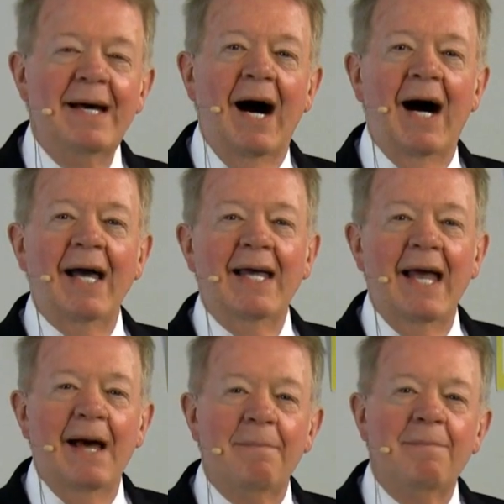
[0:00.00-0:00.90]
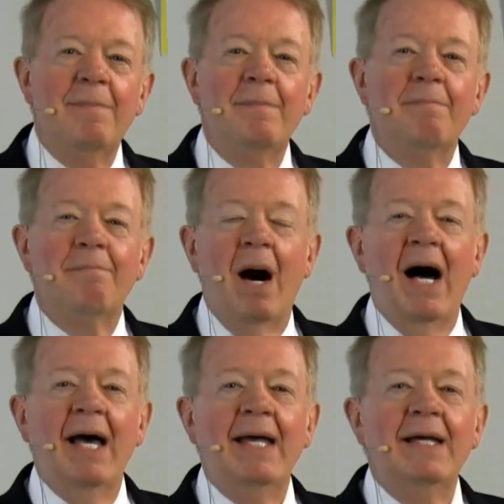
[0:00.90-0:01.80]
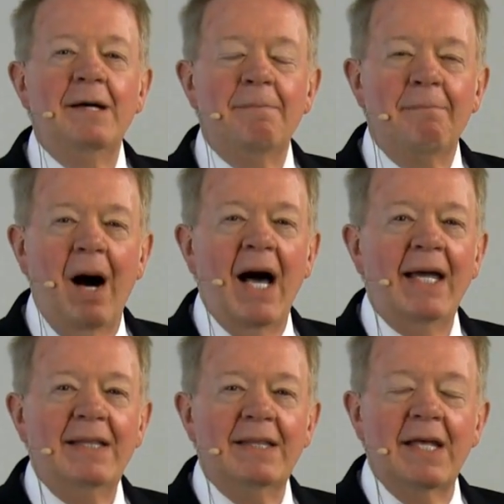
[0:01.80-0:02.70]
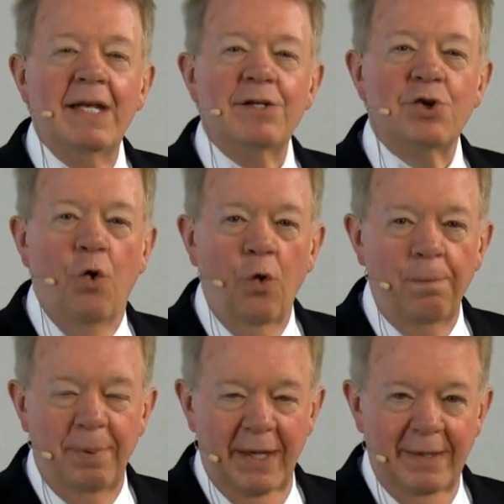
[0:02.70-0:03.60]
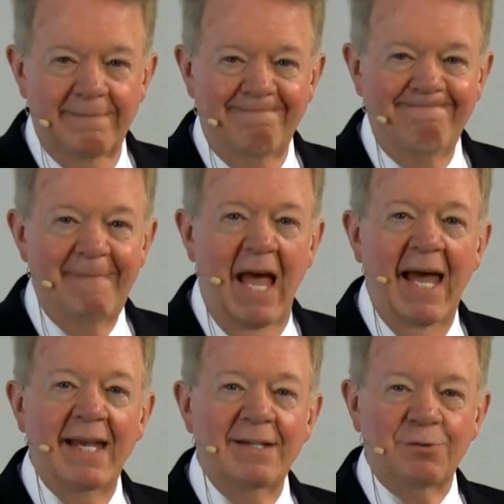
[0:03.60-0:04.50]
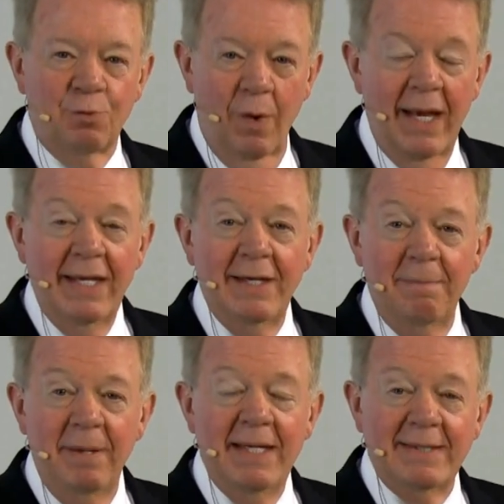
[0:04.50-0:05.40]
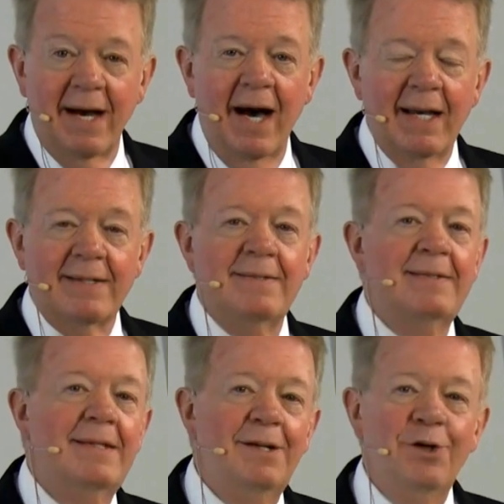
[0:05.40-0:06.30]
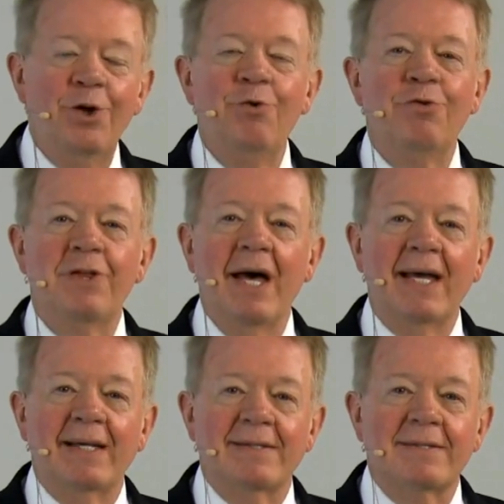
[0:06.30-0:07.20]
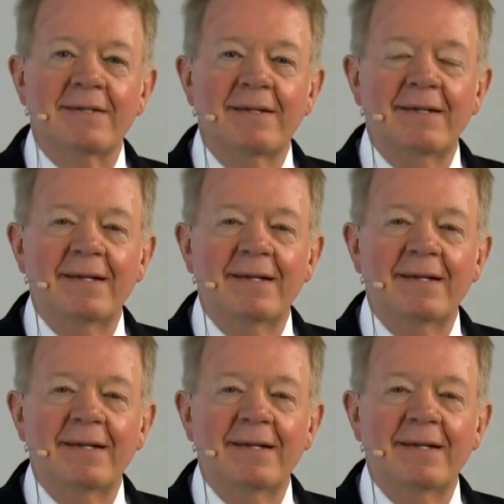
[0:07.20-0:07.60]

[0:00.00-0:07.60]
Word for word: I am my mind that is open and ready to be taught new things.